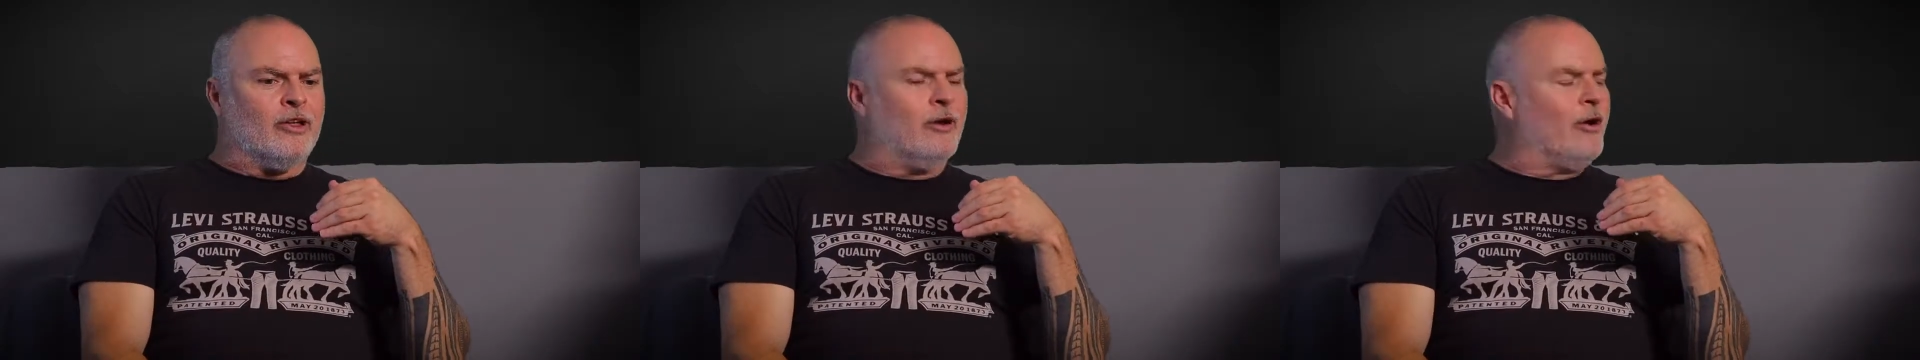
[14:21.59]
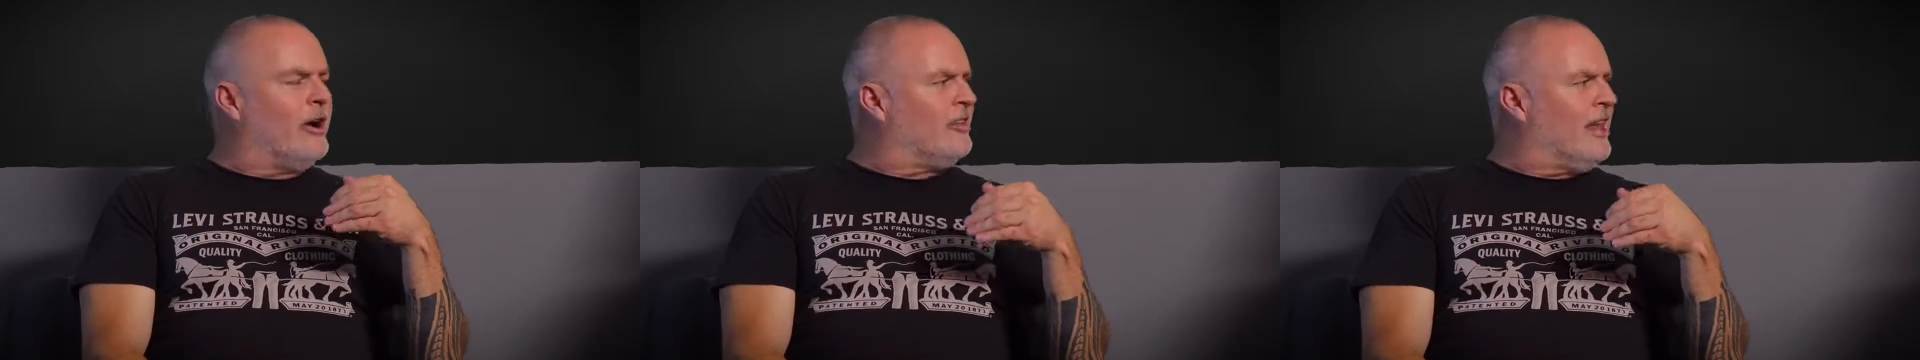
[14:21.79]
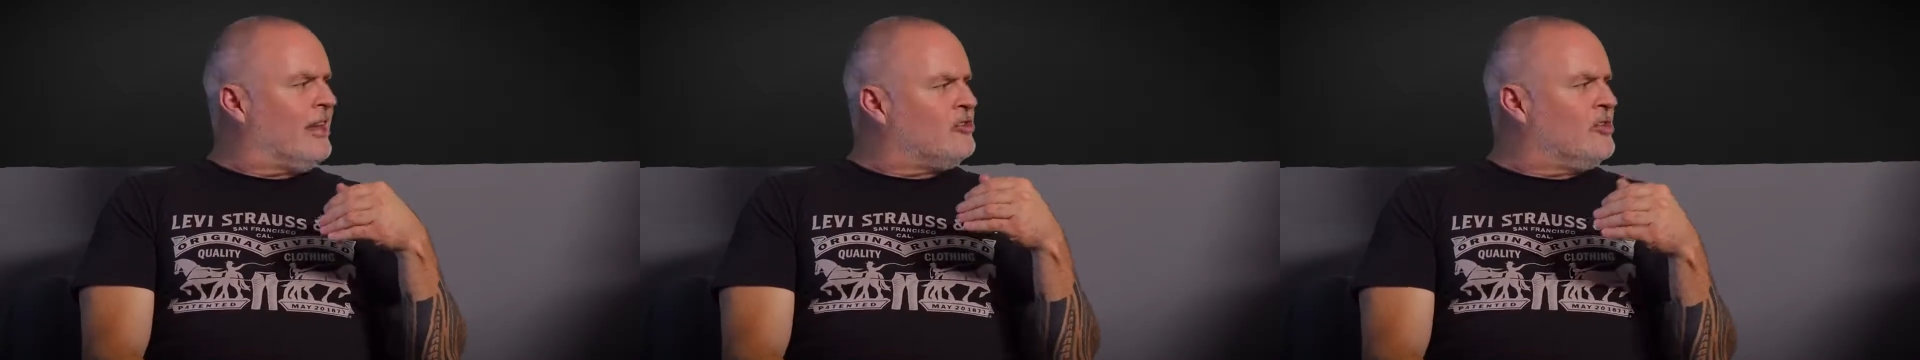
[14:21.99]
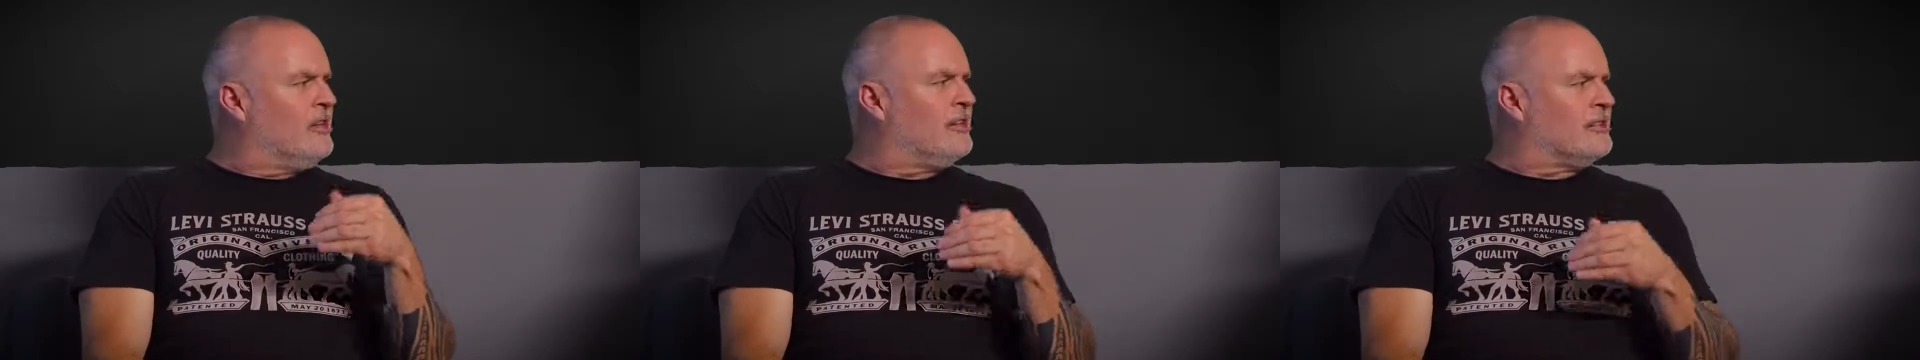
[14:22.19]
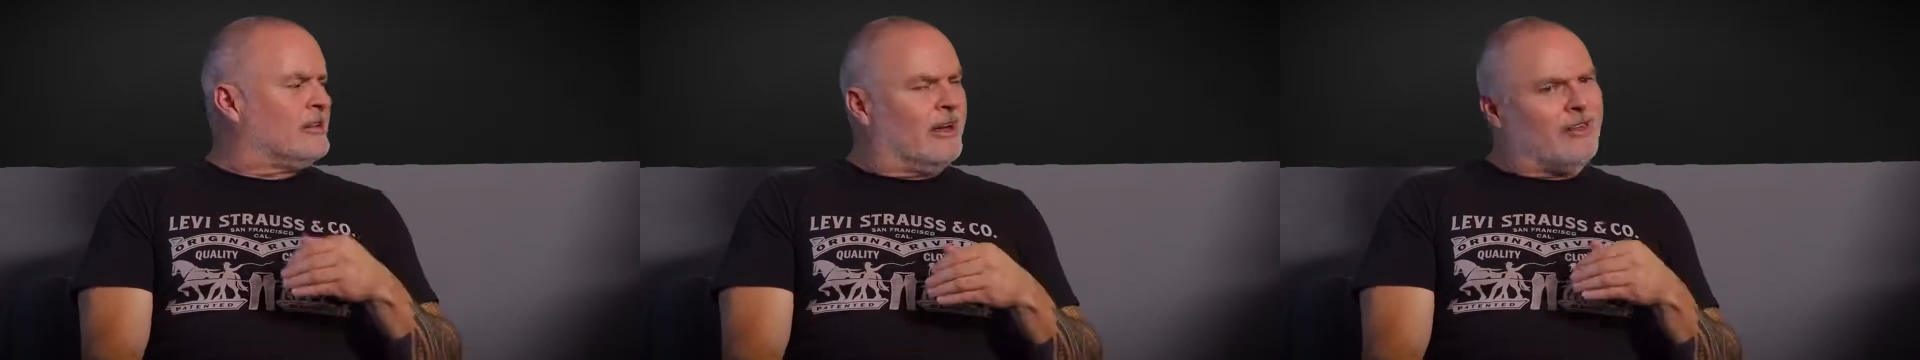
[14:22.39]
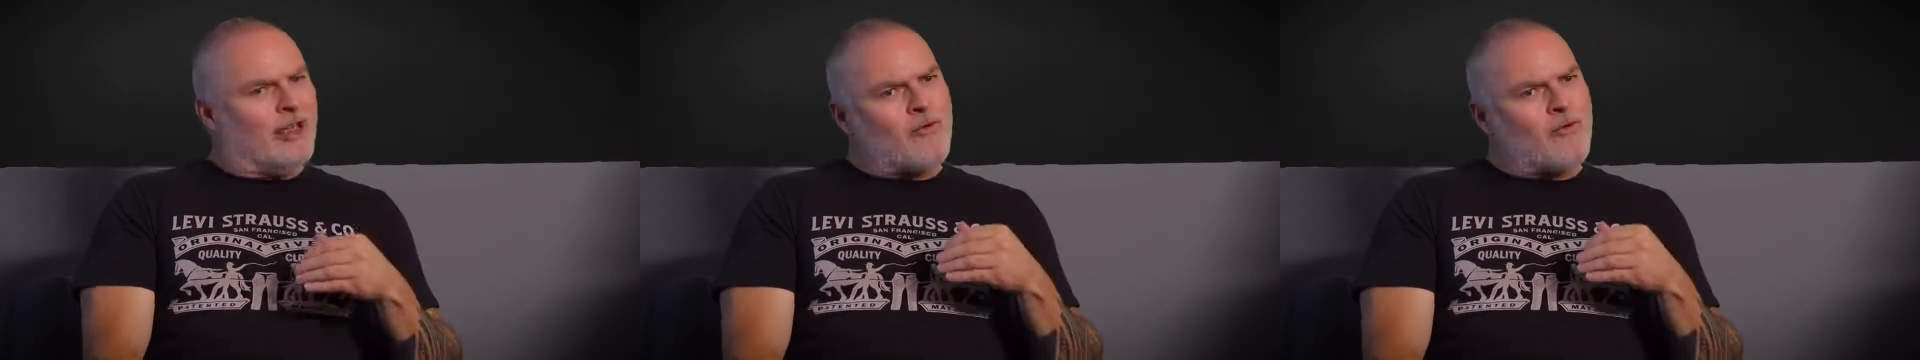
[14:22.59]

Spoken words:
you look at that Cheetah side,